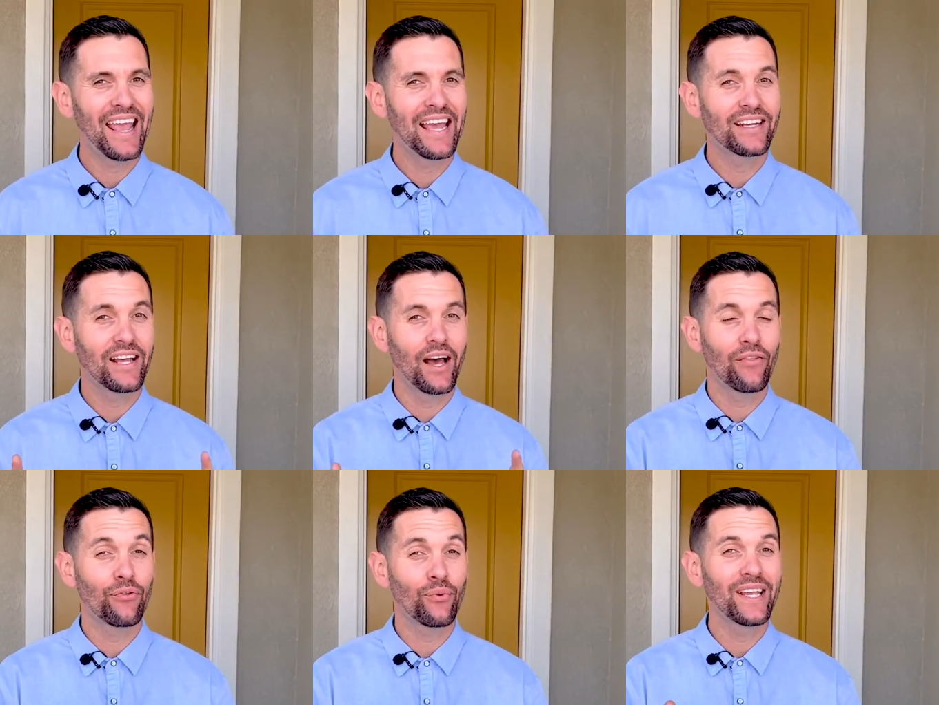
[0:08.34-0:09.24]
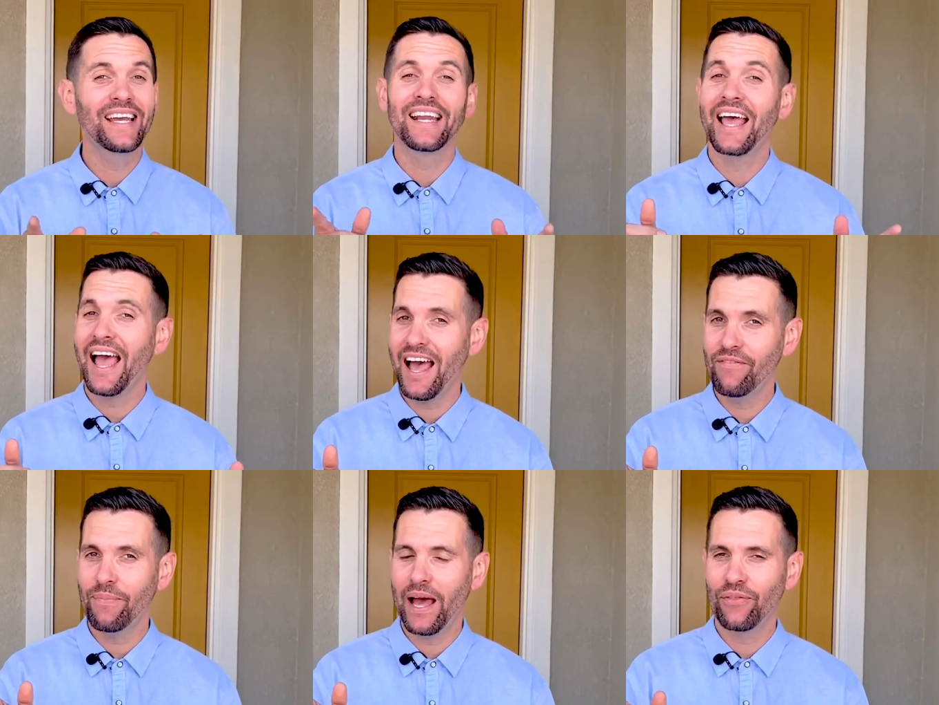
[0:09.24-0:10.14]
and a
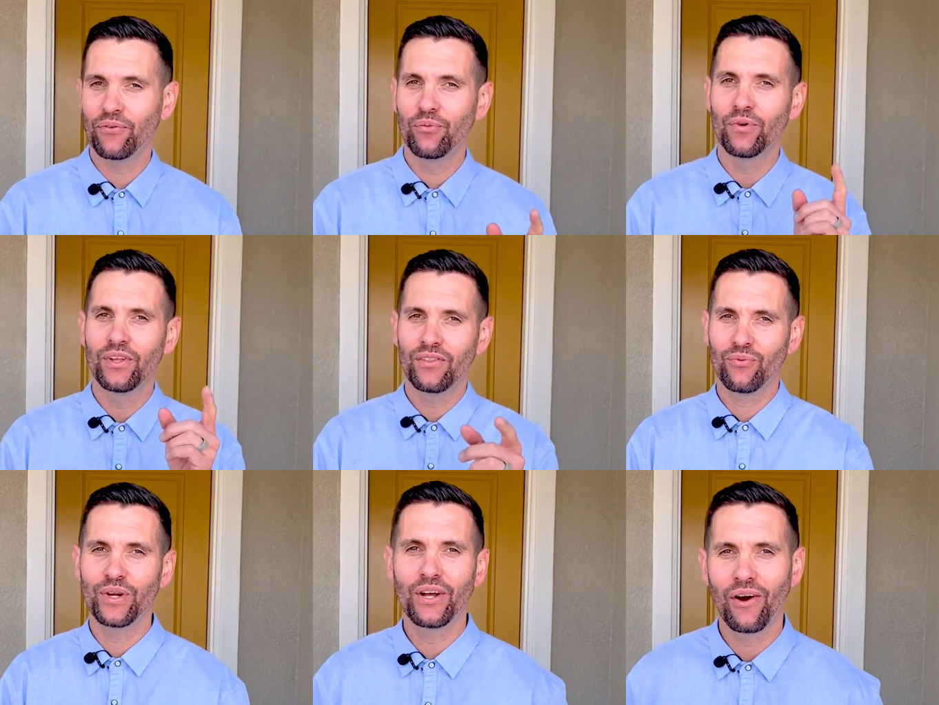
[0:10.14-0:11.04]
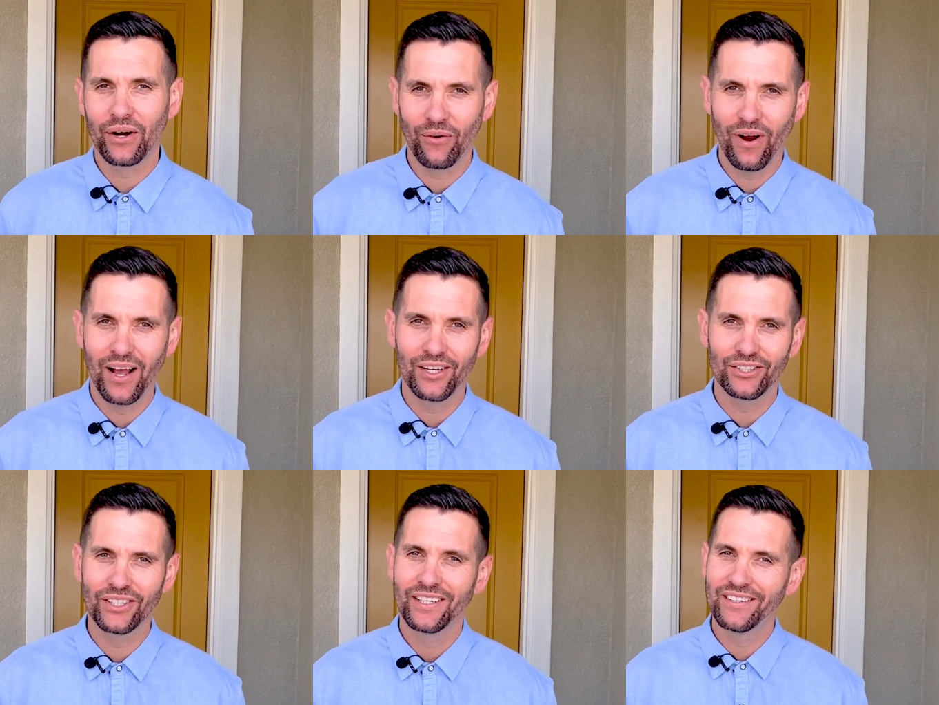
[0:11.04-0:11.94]
3.5 bathroom, 3-car
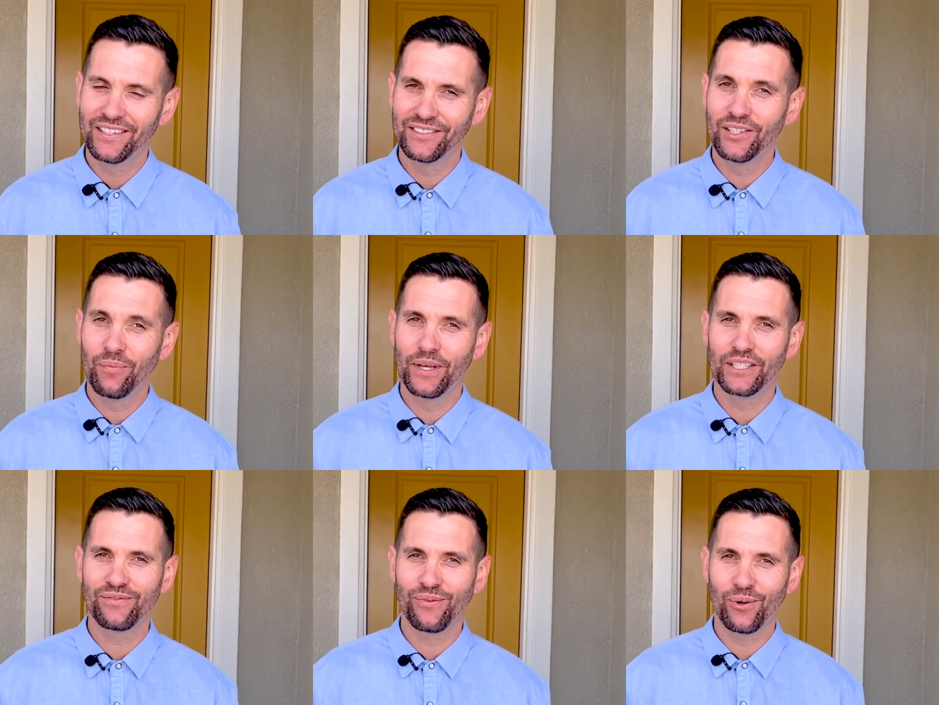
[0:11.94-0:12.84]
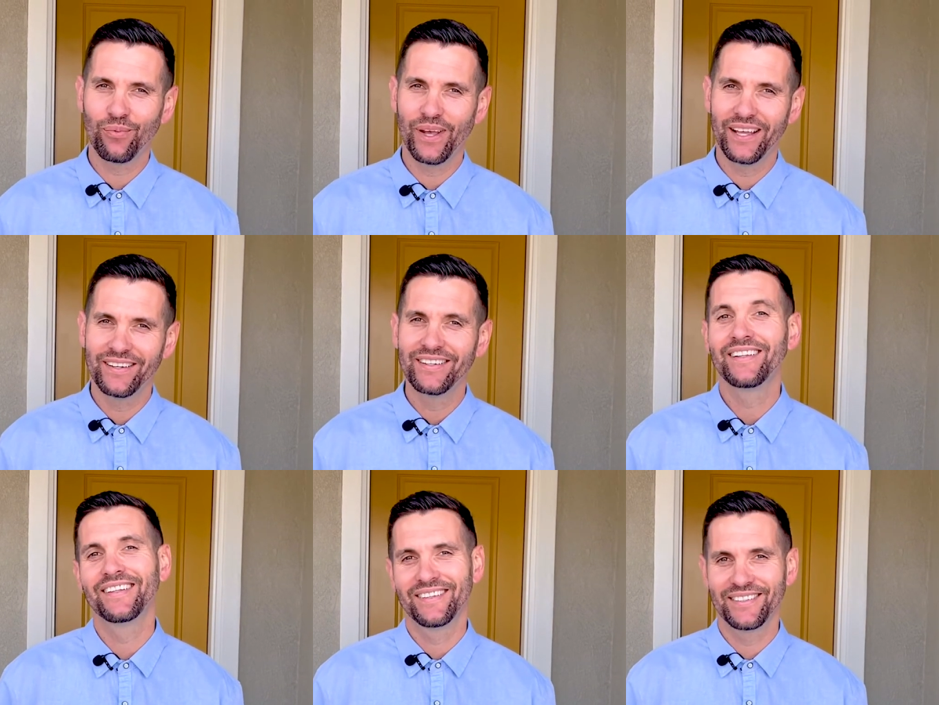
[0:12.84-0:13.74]
garage. This is their biggest floor plan.
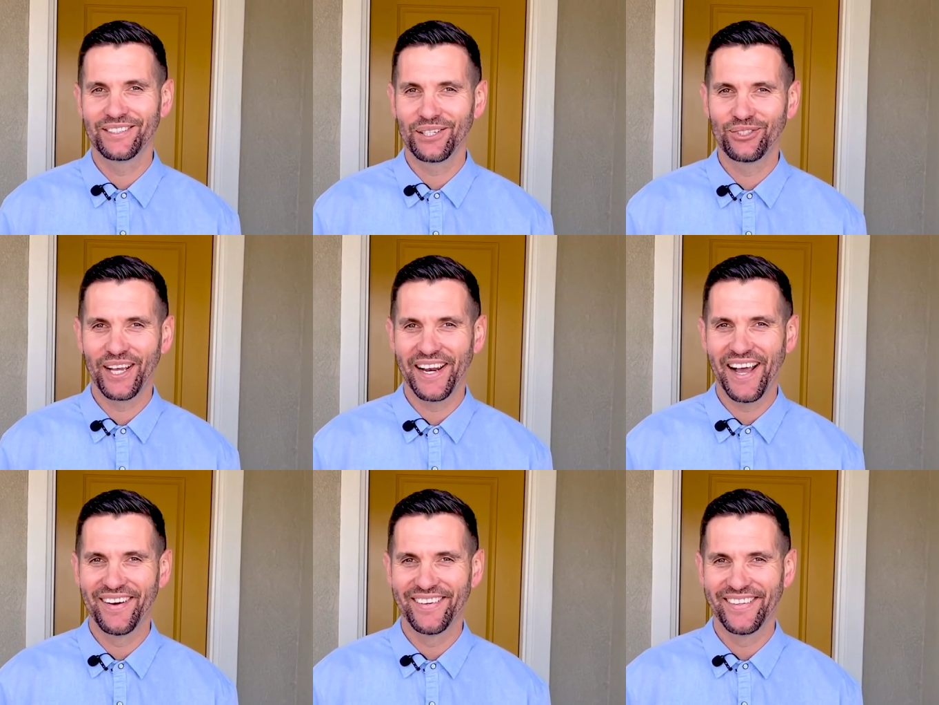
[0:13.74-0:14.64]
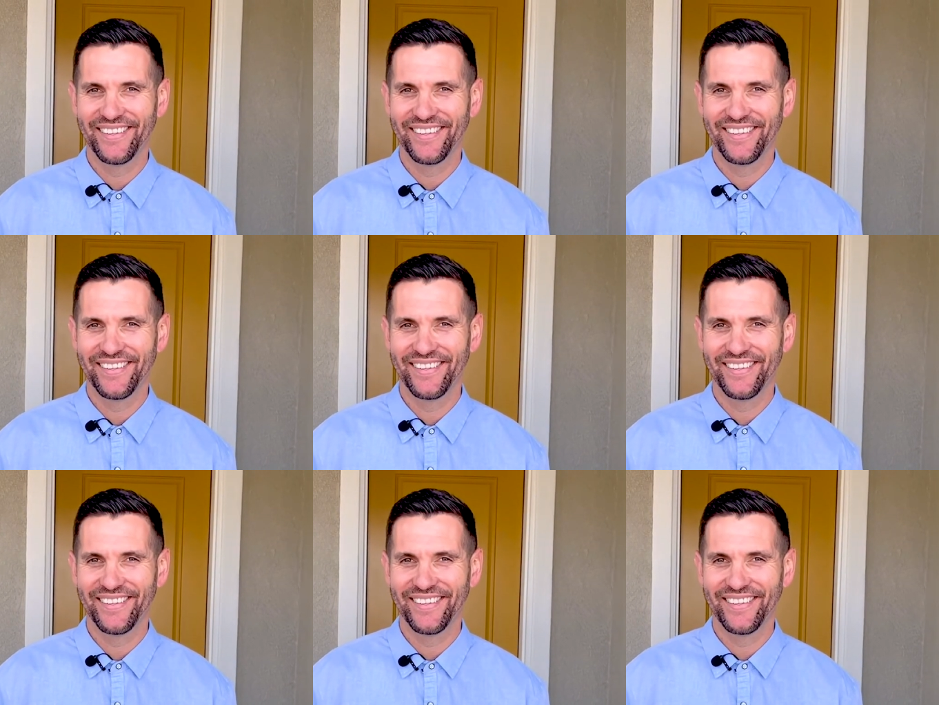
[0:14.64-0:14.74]
Let's go check it out.